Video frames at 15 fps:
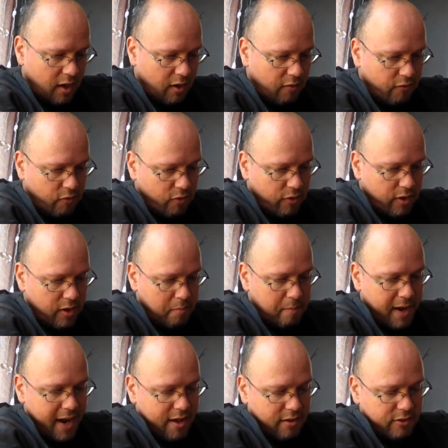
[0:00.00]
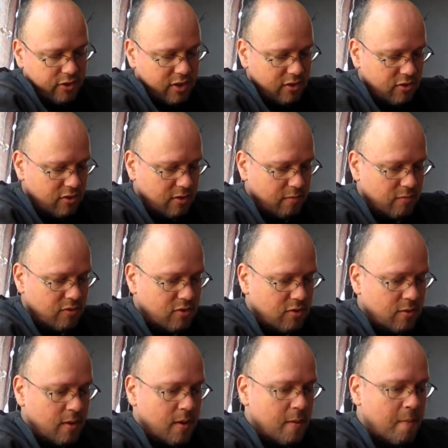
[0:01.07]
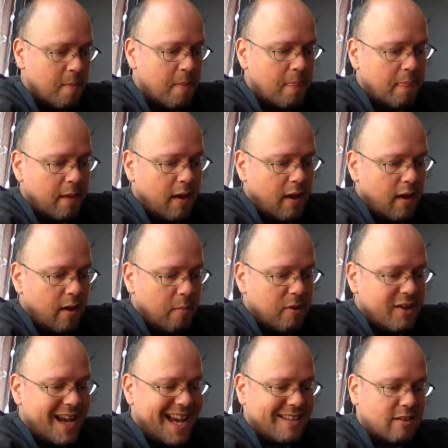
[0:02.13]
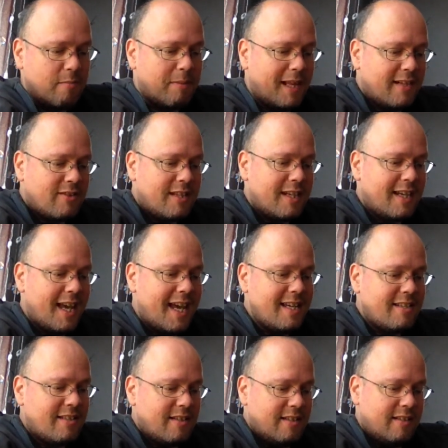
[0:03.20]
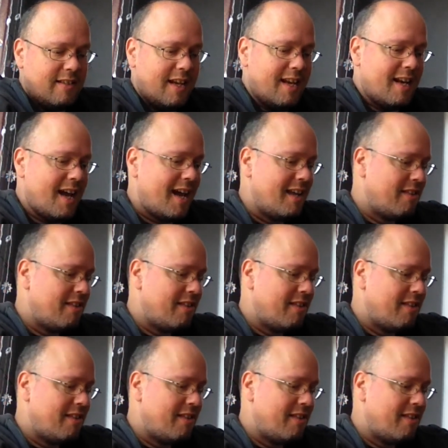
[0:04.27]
for the PAL systems, but had the plastic cases. And I